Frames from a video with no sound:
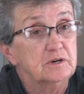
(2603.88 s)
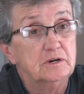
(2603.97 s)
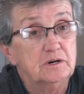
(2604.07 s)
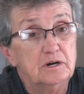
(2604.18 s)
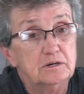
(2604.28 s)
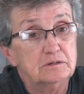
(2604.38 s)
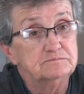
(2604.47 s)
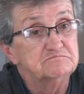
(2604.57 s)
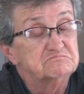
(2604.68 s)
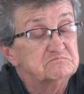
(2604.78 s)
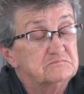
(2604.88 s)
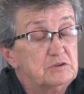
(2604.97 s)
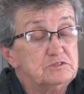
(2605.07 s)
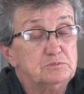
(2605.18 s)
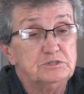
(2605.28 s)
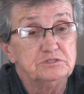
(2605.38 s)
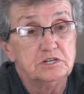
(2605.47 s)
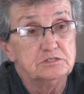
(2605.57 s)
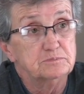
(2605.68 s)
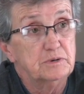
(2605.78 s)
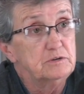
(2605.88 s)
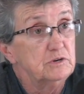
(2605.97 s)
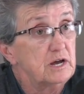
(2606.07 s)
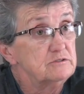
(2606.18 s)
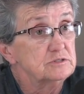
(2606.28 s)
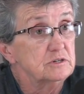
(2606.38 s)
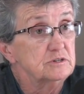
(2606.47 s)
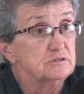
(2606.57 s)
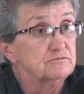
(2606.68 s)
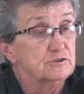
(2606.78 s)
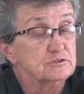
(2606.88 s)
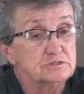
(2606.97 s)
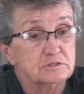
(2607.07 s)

Uh, there was mistakes made when I was on there first,